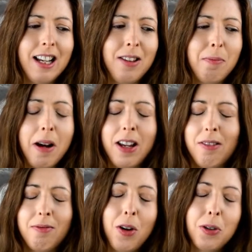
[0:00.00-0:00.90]

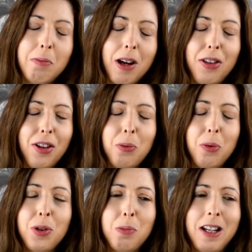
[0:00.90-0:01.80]
my old method
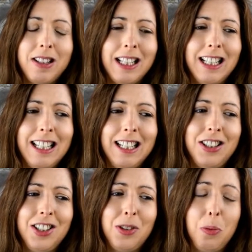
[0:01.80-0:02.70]
was basically
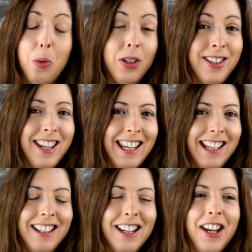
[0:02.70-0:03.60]
just once a year,